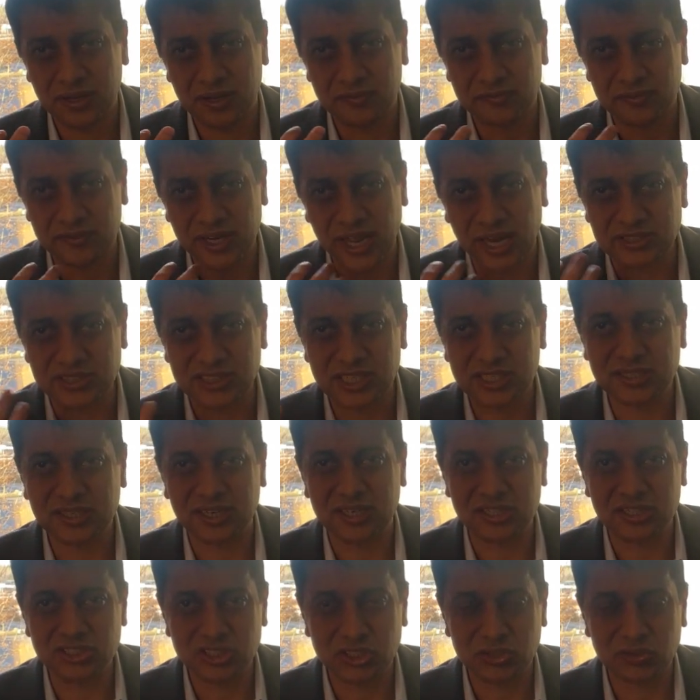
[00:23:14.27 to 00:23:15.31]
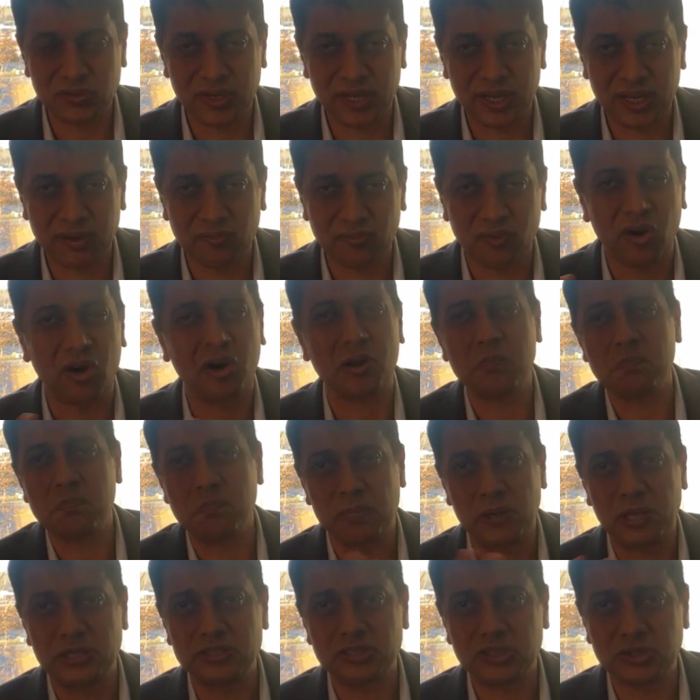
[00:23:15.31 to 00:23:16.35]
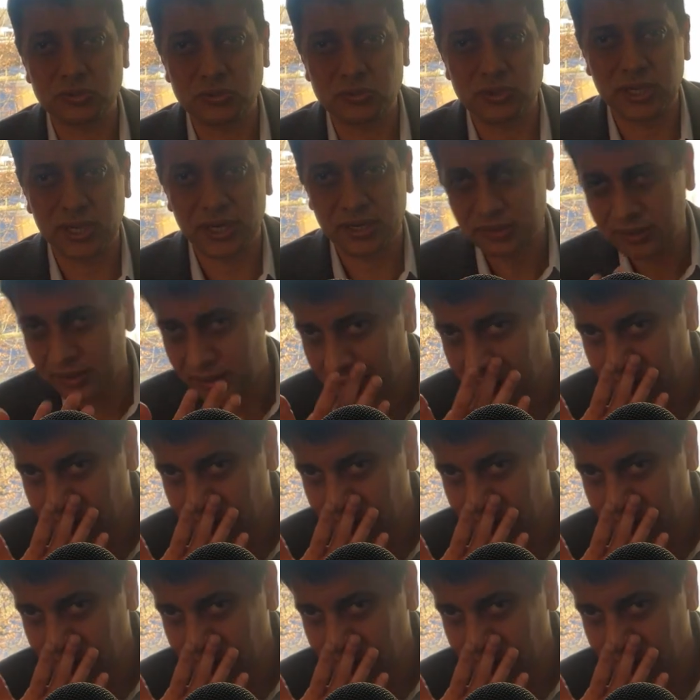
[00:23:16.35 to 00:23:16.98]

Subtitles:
financial condition you have, all plays into that.